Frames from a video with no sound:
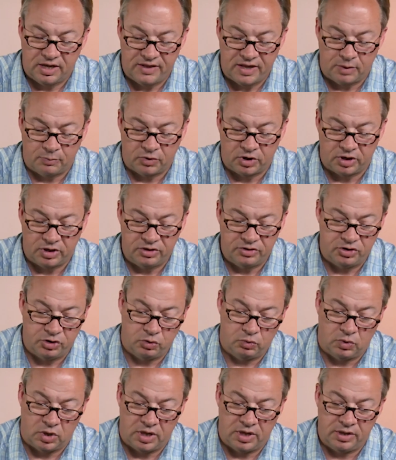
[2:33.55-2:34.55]
and then we're gonna
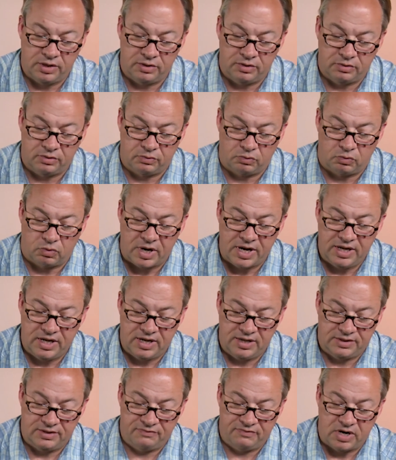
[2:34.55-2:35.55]
do one right
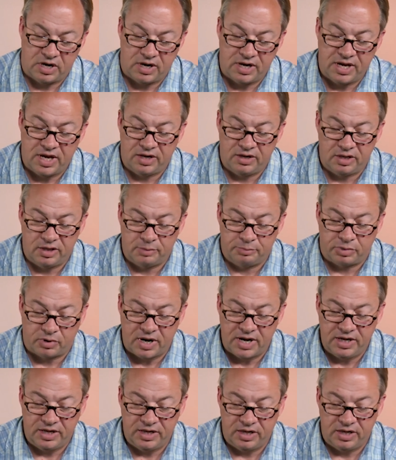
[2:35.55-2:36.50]
at the very end of the braid